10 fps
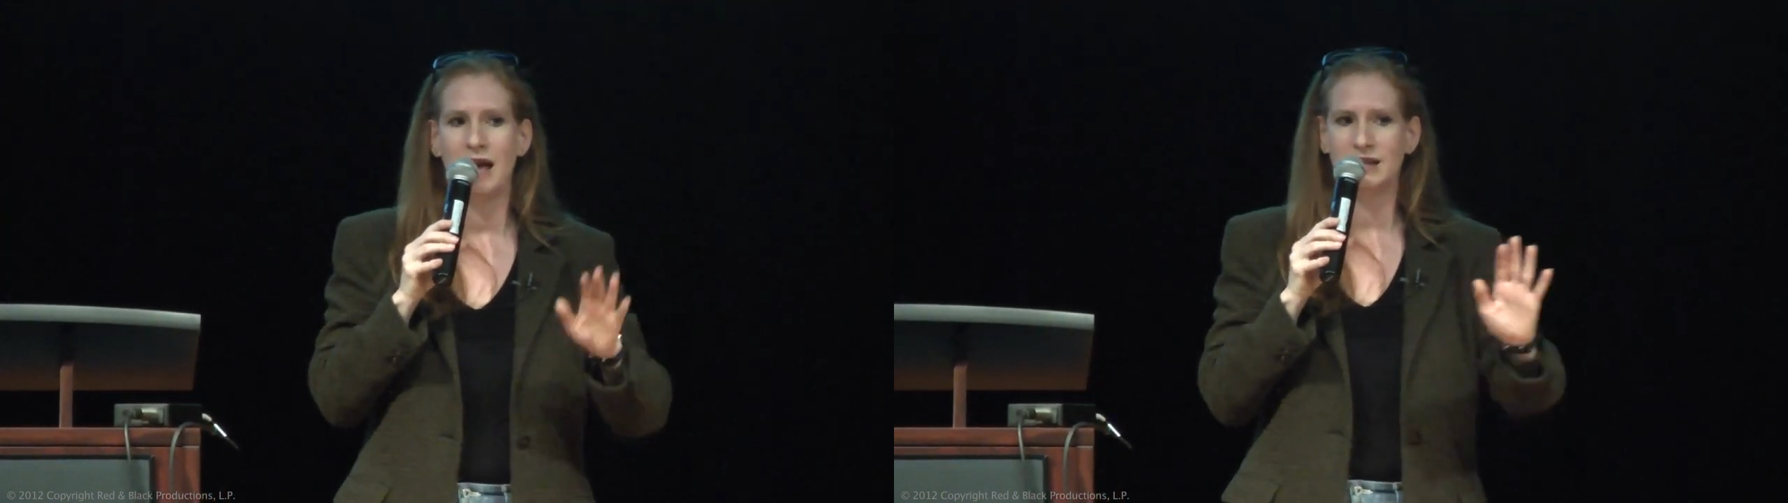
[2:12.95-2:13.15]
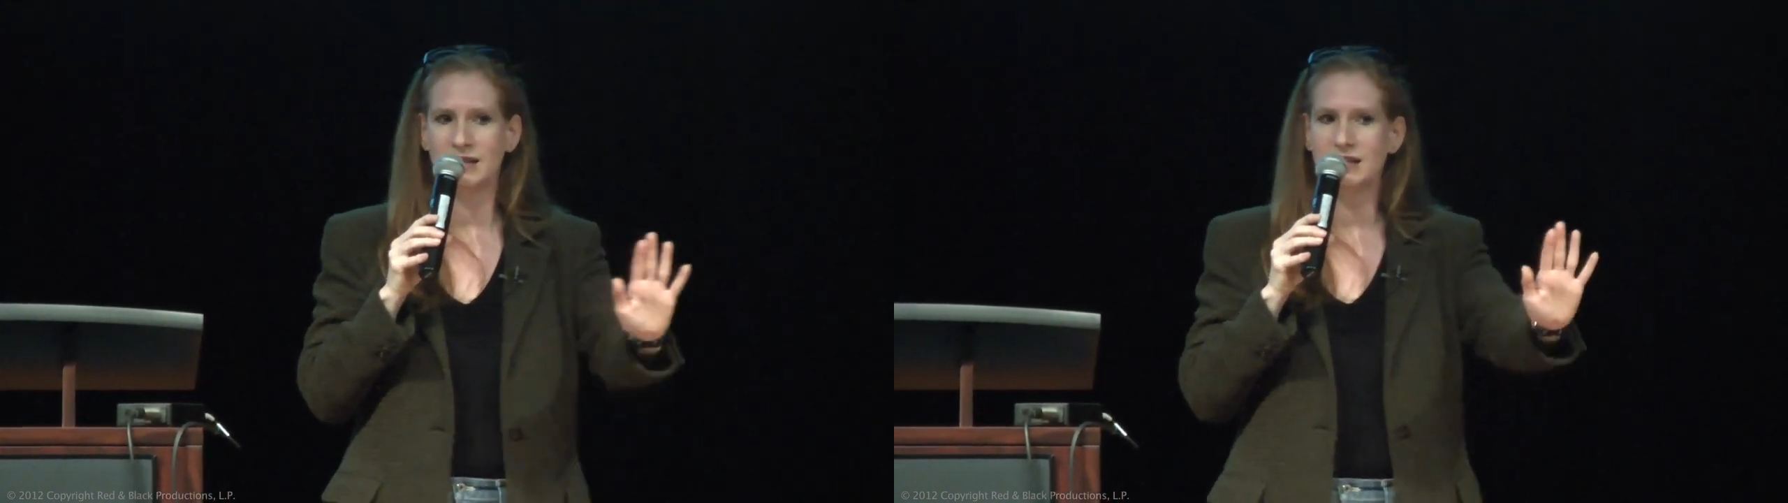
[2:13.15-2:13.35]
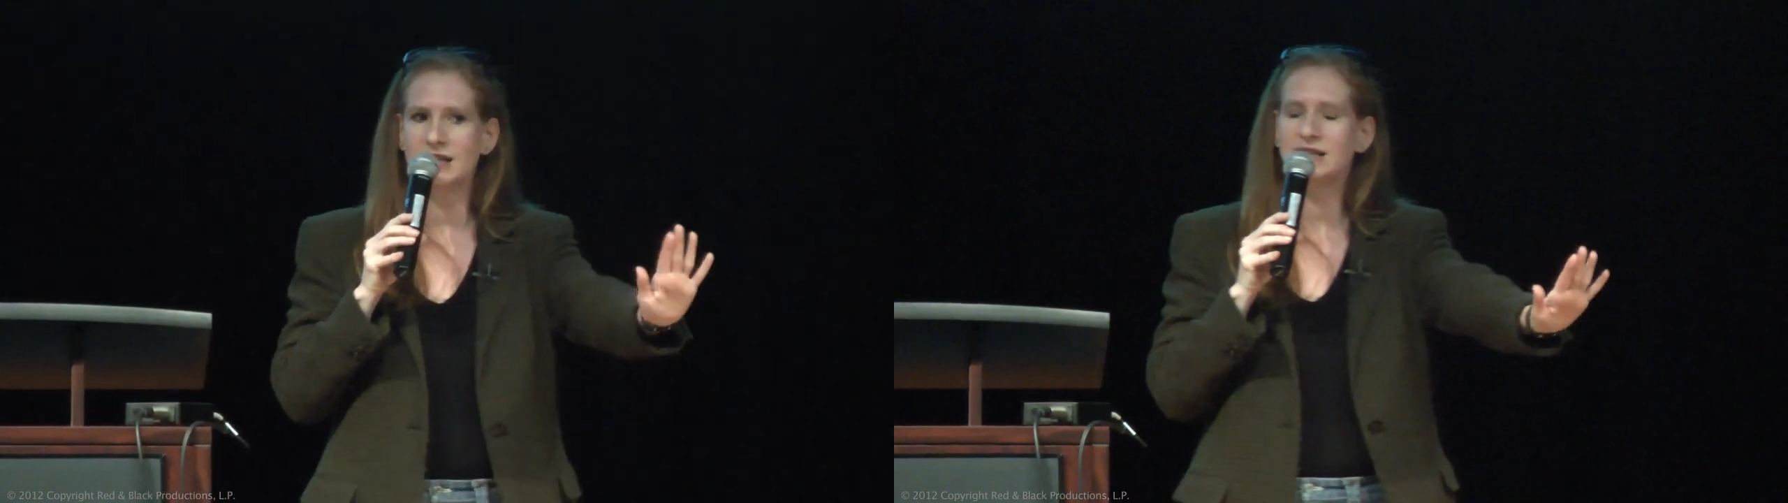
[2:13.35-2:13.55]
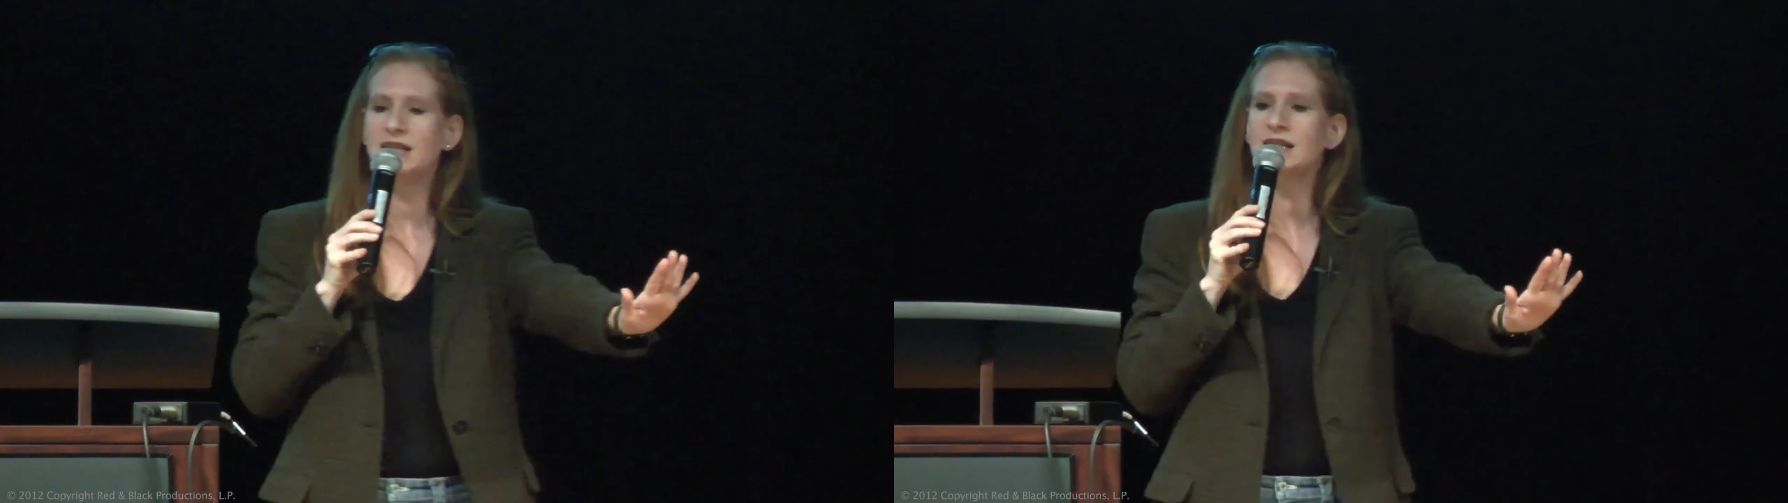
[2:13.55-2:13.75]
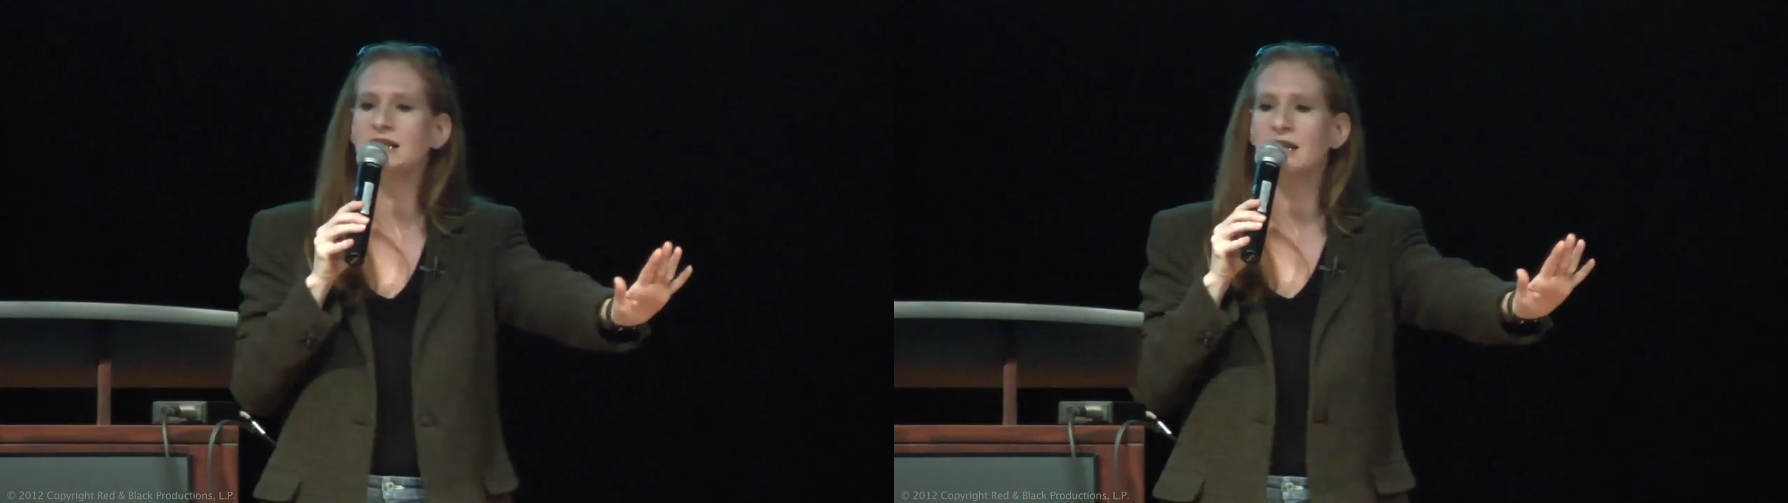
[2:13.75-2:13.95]
and just
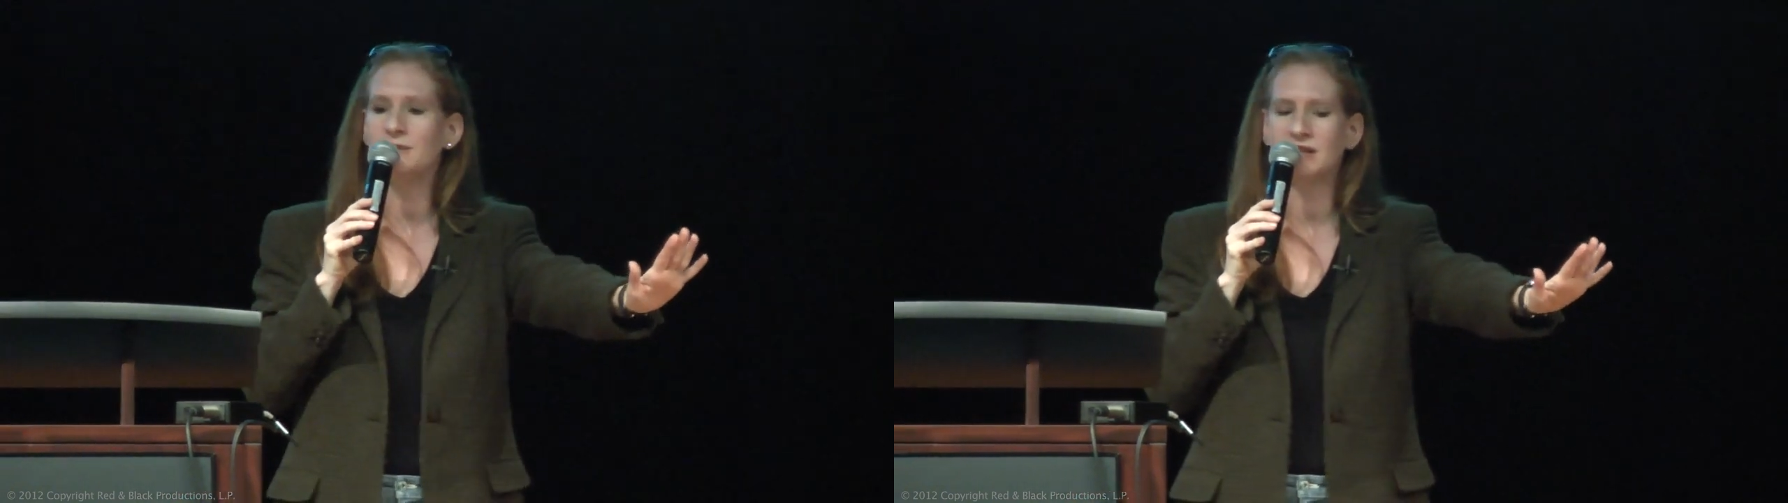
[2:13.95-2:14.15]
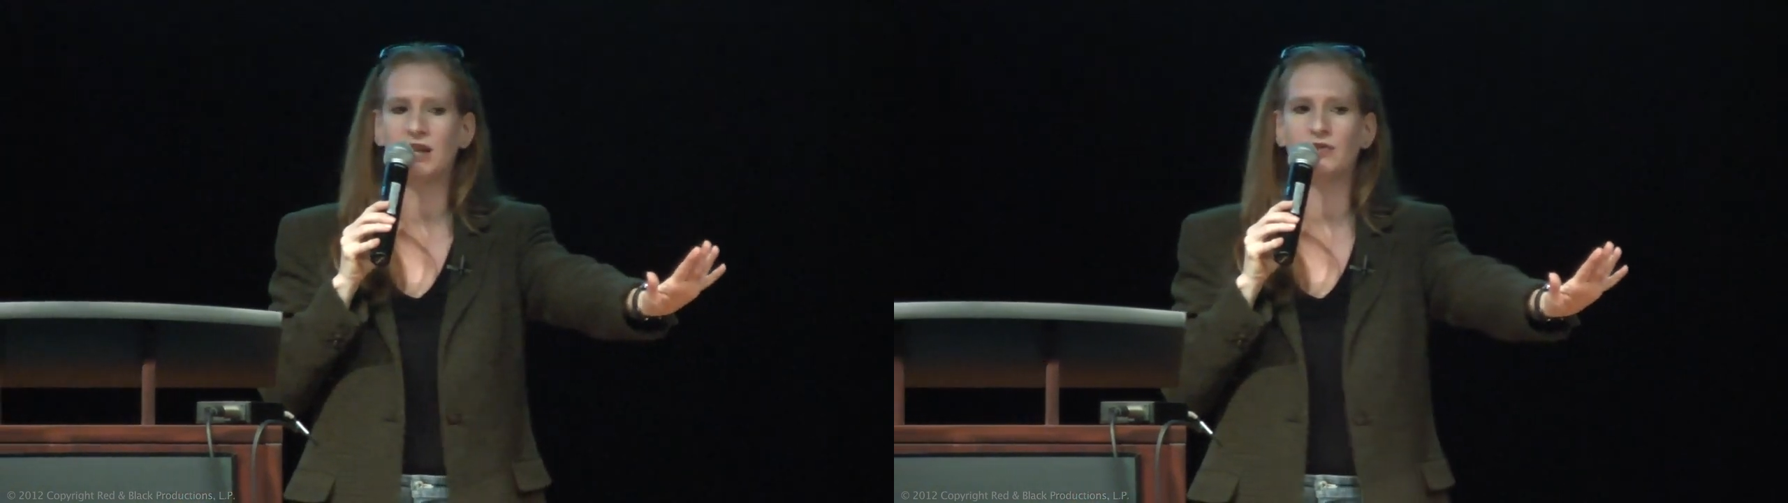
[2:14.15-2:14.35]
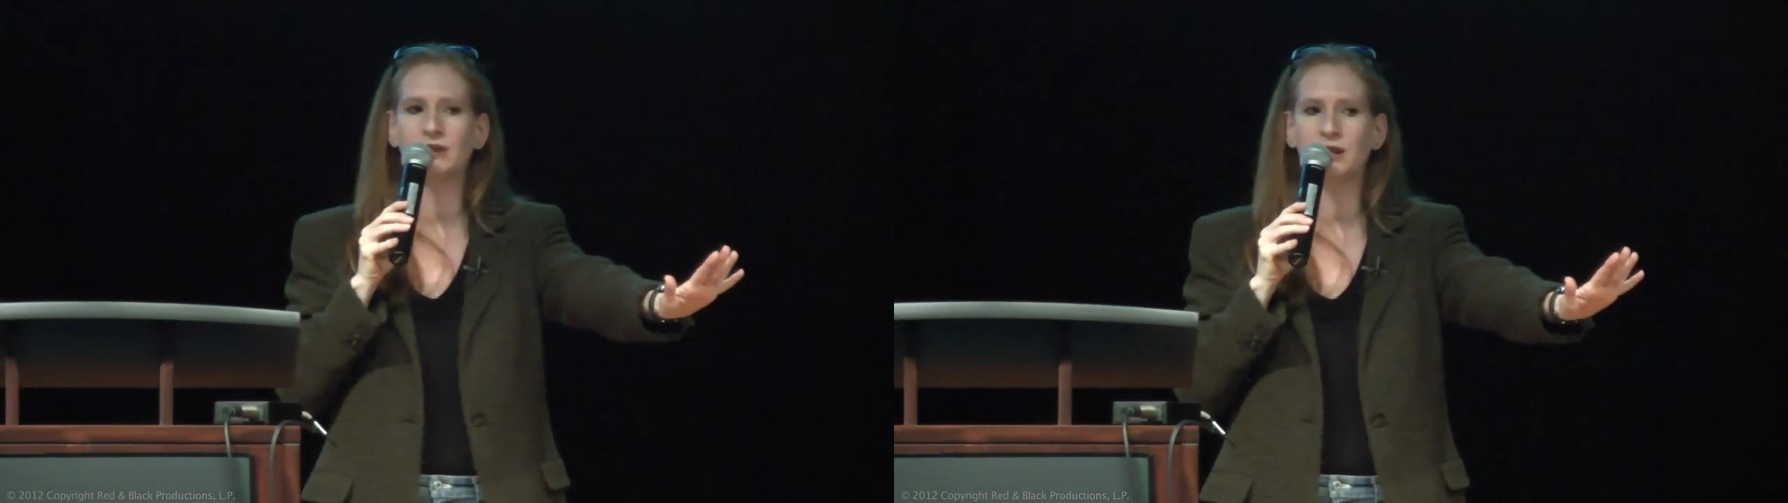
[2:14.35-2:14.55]
distancing himself